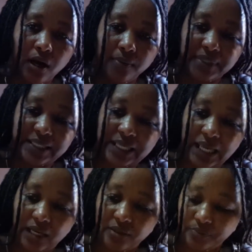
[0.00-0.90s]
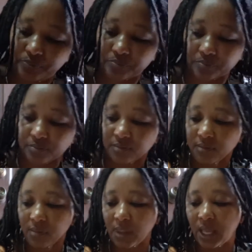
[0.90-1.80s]
skin,
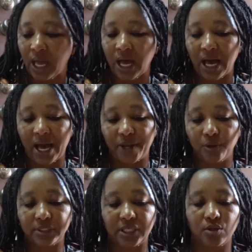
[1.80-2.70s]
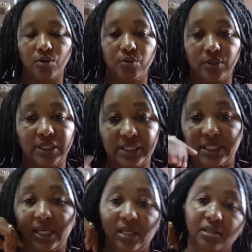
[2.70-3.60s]
I don't include the
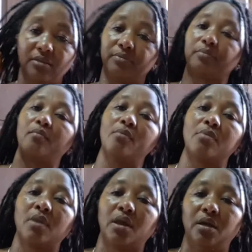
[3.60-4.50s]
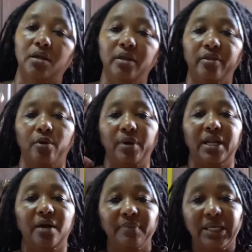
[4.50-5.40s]
skin neither when
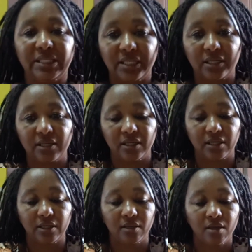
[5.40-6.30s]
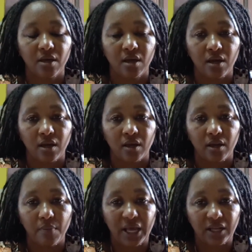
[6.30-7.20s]
I'm eating the
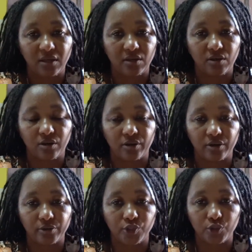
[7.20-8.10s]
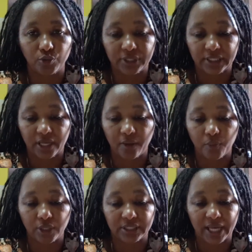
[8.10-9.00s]
melon or juicing,
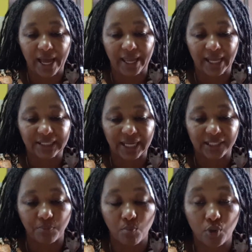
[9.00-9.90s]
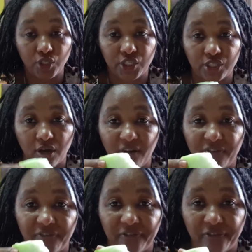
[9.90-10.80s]
but I get as much of
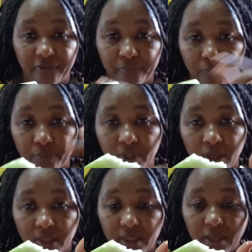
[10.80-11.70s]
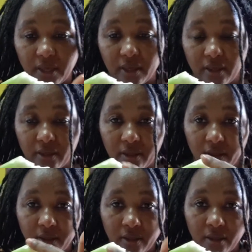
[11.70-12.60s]

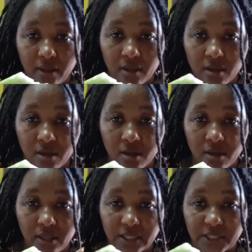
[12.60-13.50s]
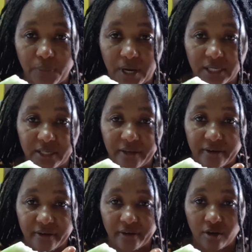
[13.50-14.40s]
this part here.
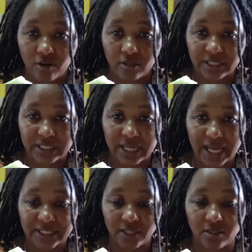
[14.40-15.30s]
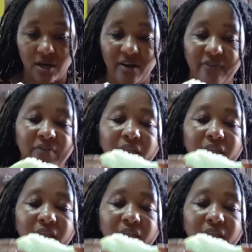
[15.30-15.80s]
Slice it off.